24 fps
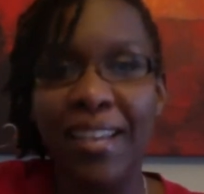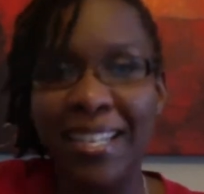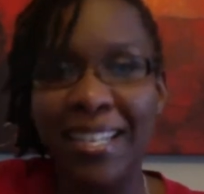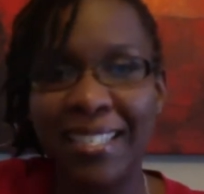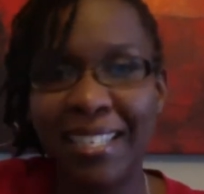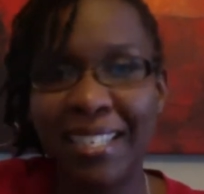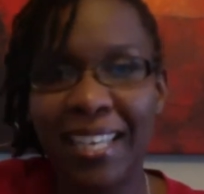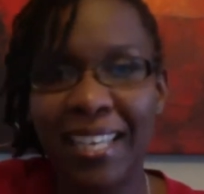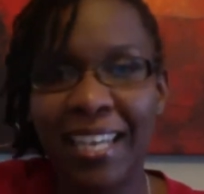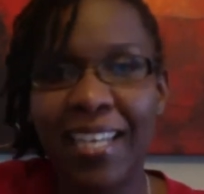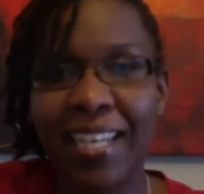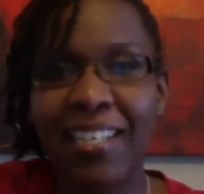It's
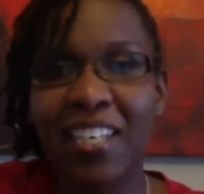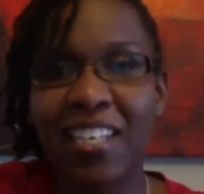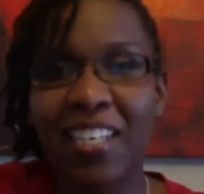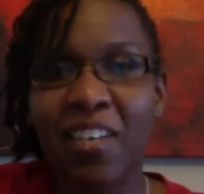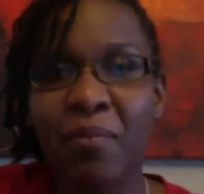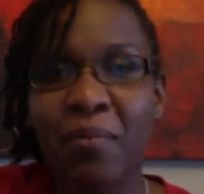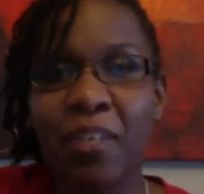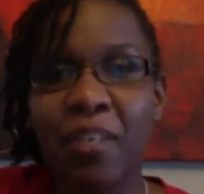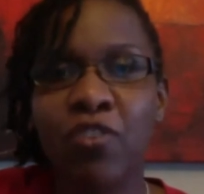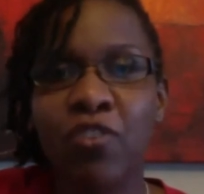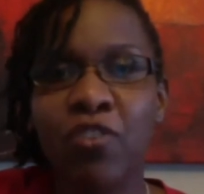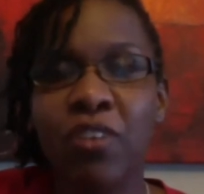
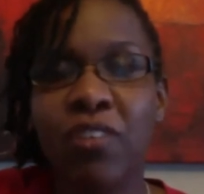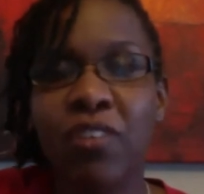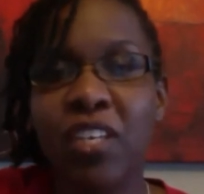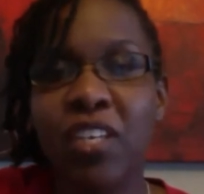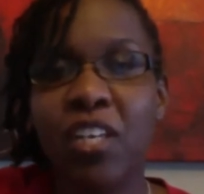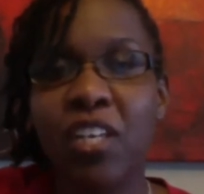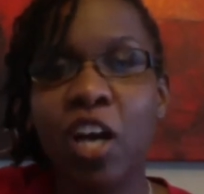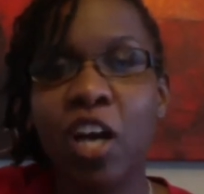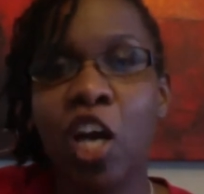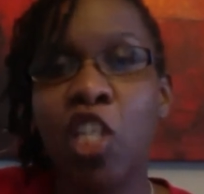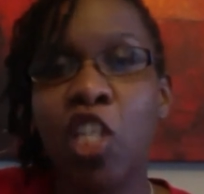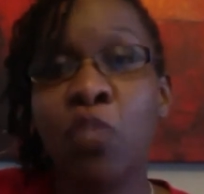
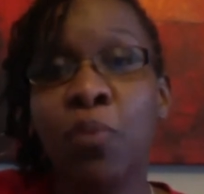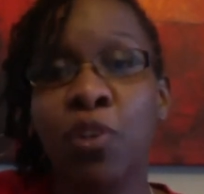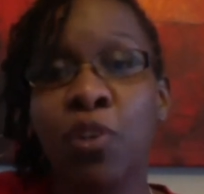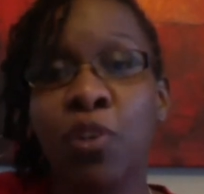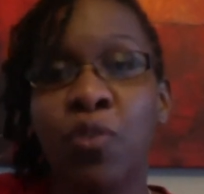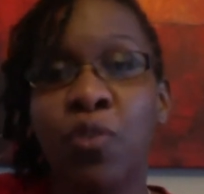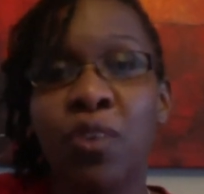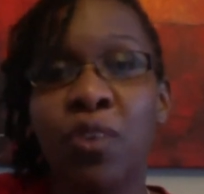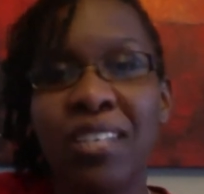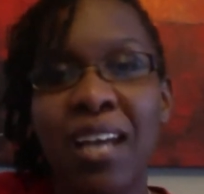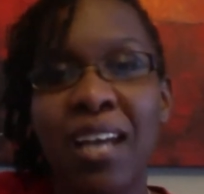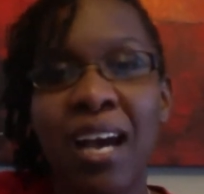
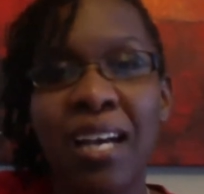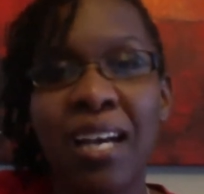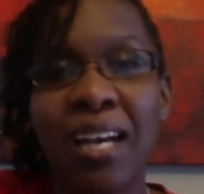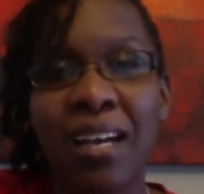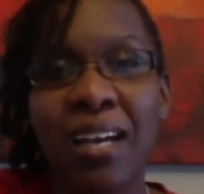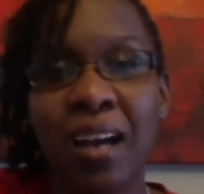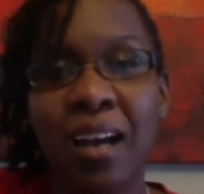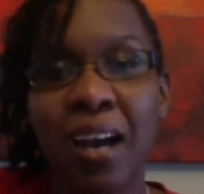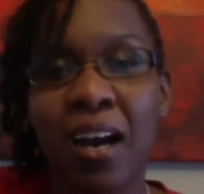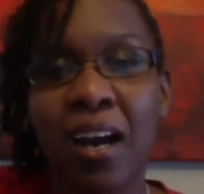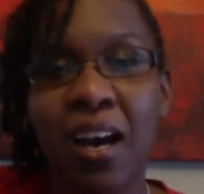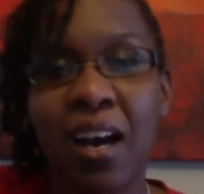
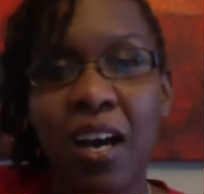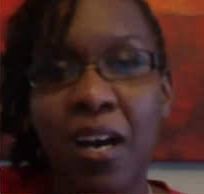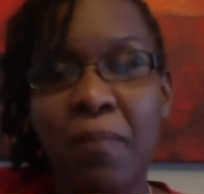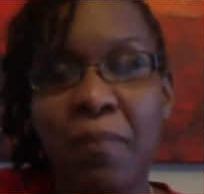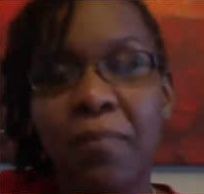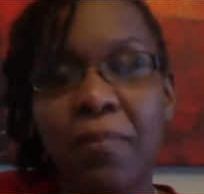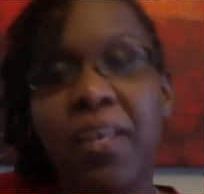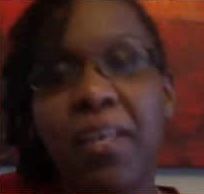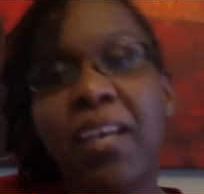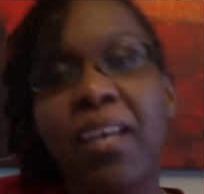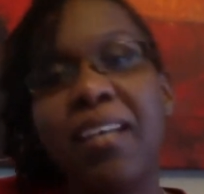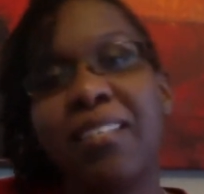
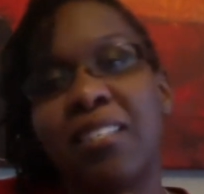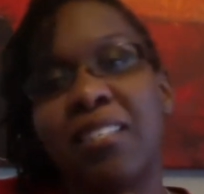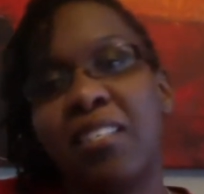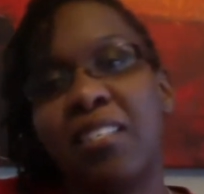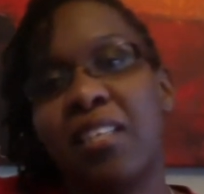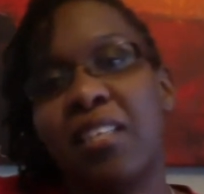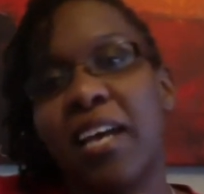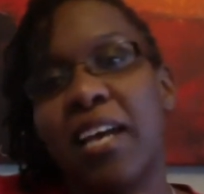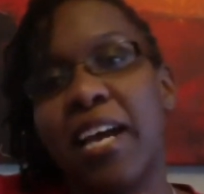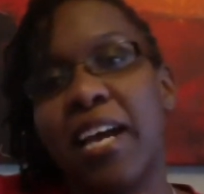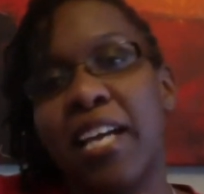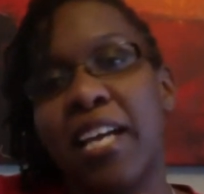
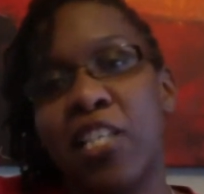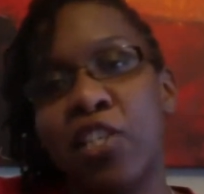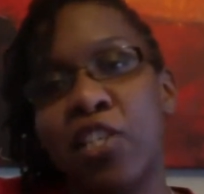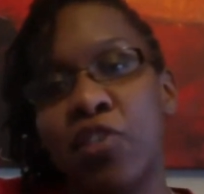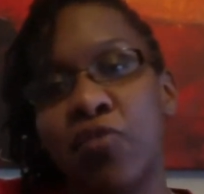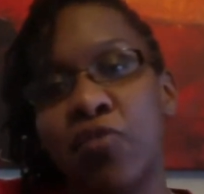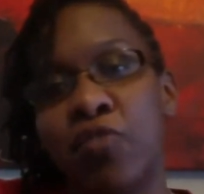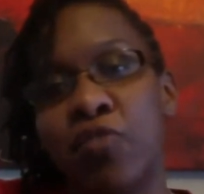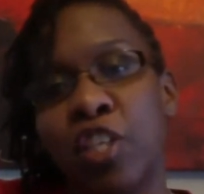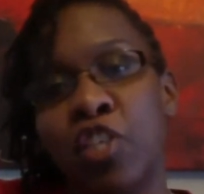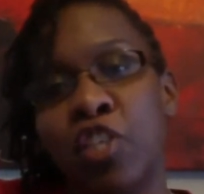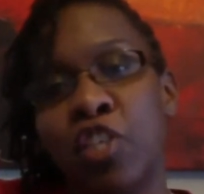
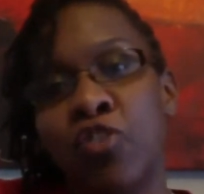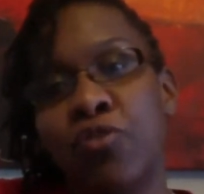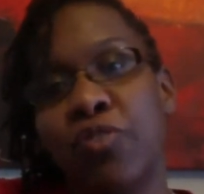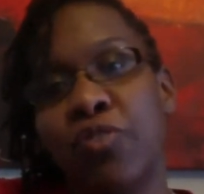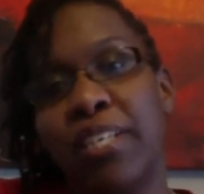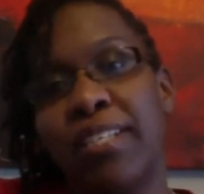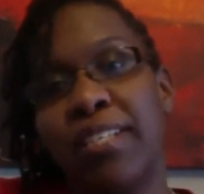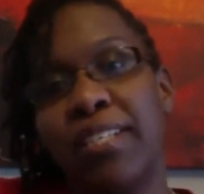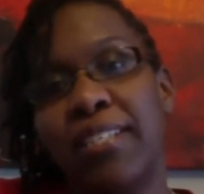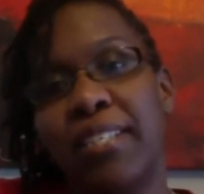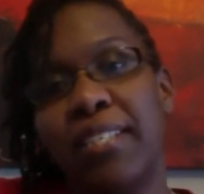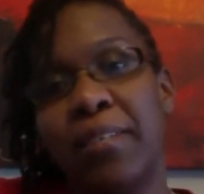
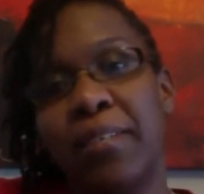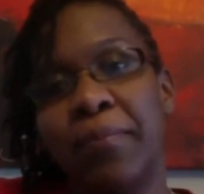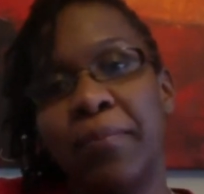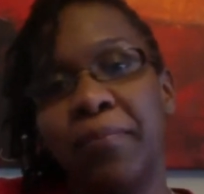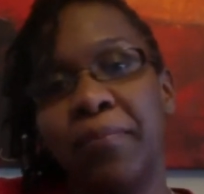kingdomdrivenentrepreneur.com/retreat.